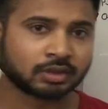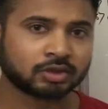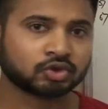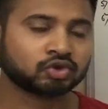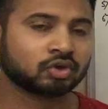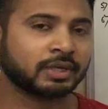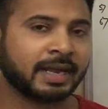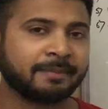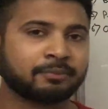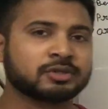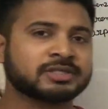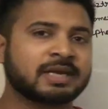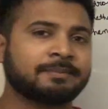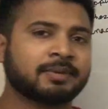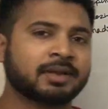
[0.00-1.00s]
So M2
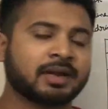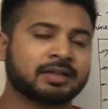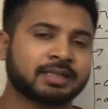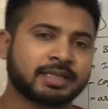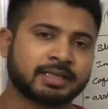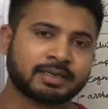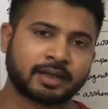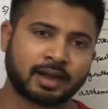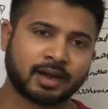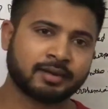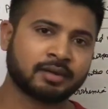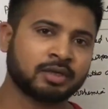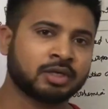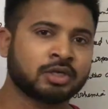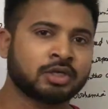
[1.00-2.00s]
receptor are there in the heart,